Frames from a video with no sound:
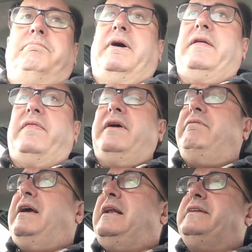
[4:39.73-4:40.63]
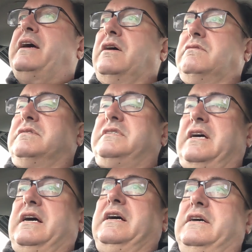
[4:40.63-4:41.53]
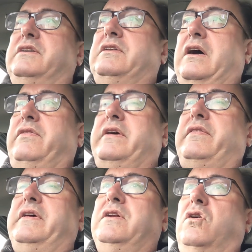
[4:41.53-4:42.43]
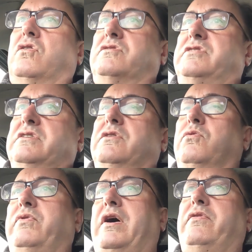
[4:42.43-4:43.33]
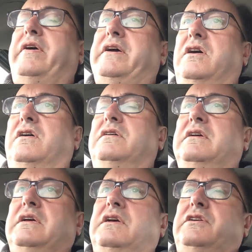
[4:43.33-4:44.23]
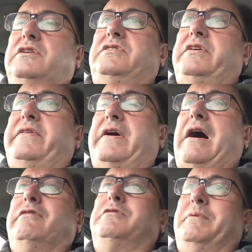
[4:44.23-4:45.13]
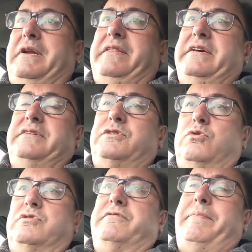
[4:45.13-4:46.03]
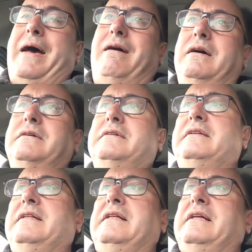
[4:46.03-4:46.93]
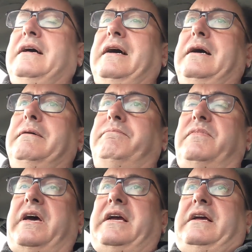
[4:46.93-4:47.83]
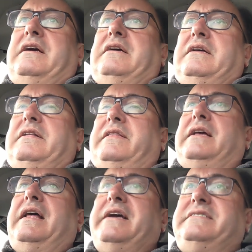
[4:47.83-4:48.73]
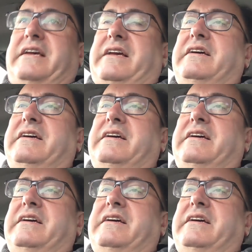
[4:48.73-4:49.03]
but they really don't, uh, you know, they're, they're, not, although they are you see, ultimately a source of power, um, they, they're lazy.